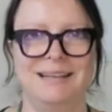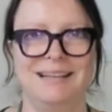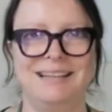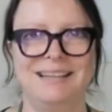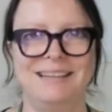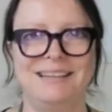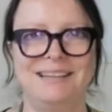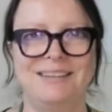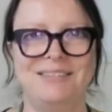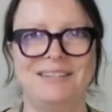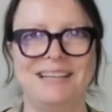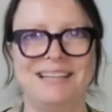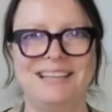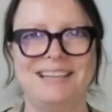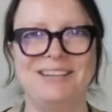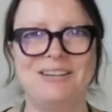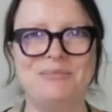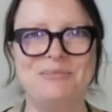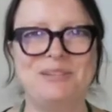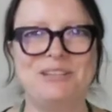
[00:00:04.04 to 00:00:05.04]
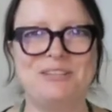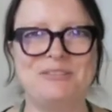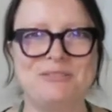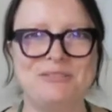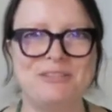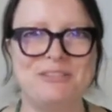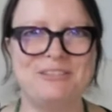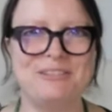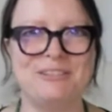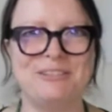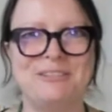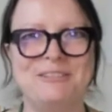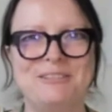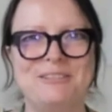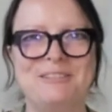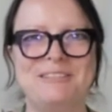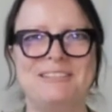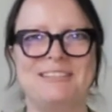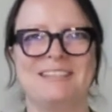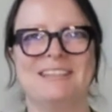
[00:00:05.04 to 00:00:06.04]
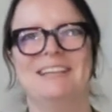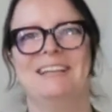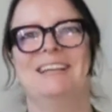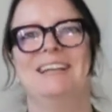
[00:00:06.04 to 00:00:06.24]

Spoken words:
Hello, hello, beautiful souls.